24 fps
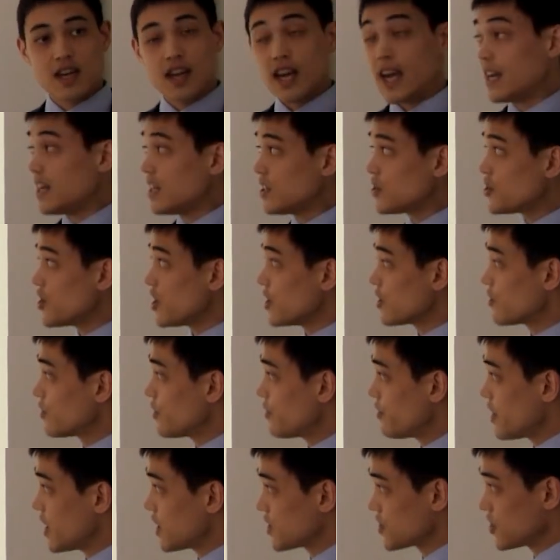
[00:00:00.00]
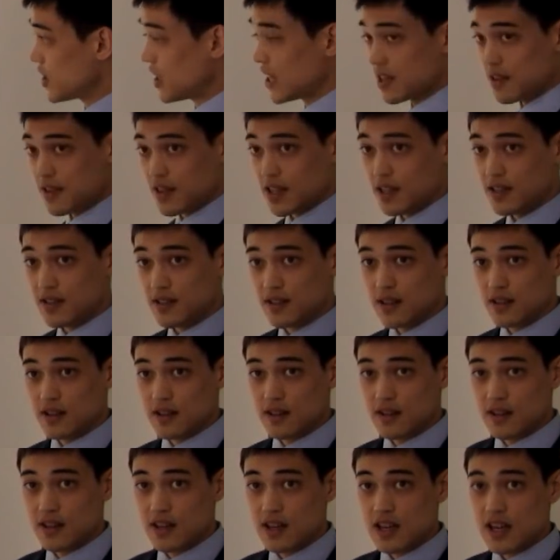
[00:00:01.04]
Any transfer function like this
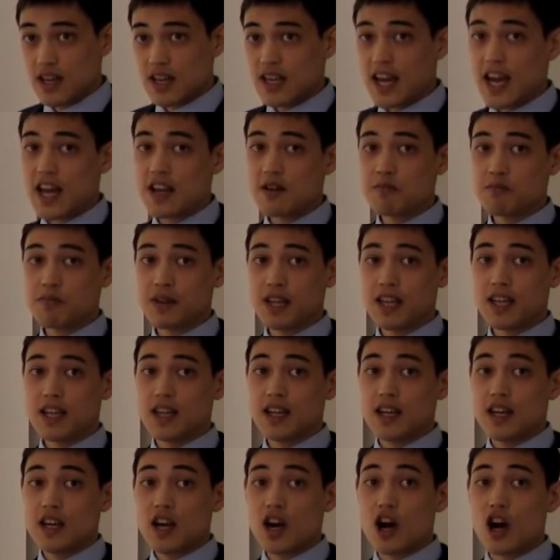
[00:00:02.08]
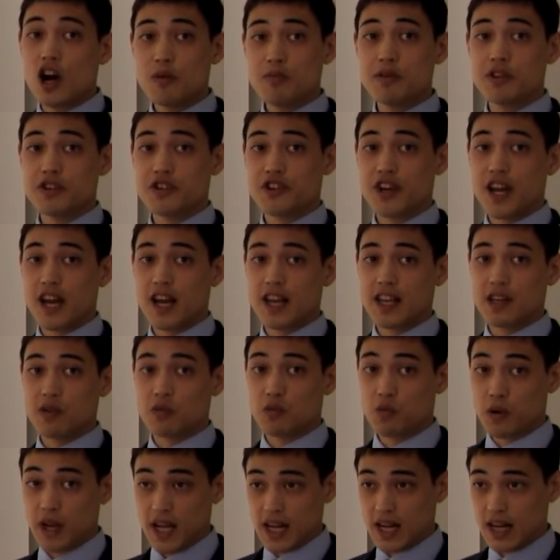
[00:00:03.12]
can be arbitrarily
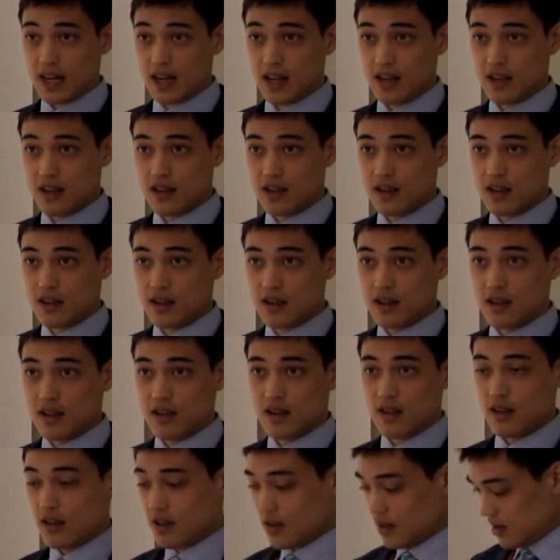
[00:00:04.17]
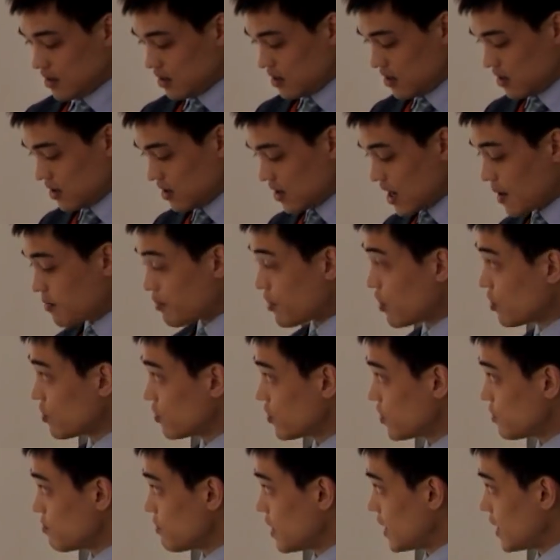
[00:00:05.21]
well
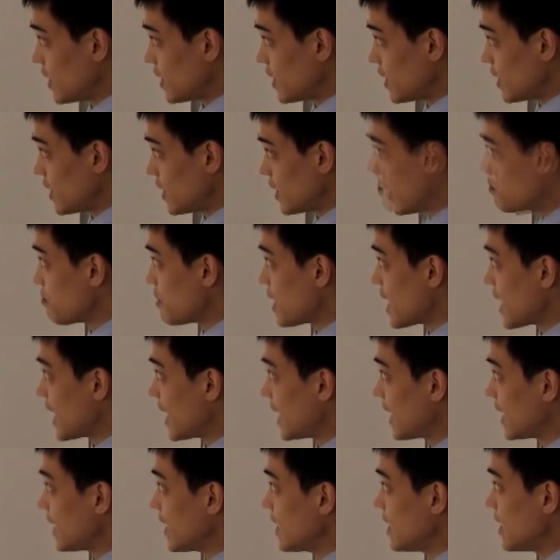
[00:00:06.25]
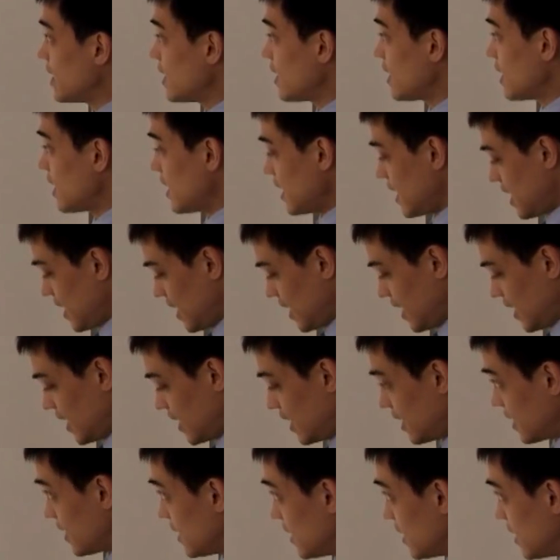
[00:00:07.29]
approximated by
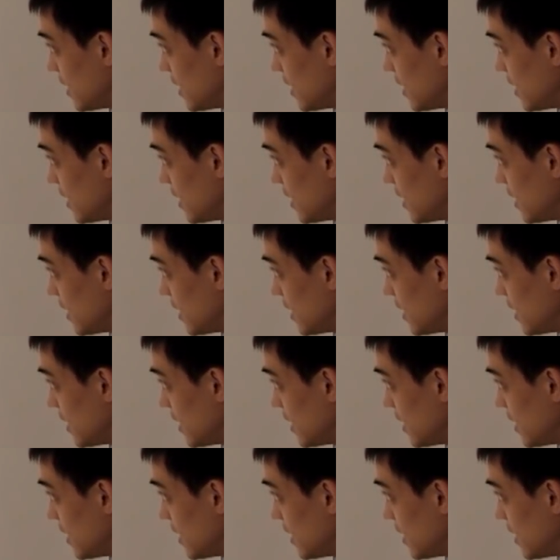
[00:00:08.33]
a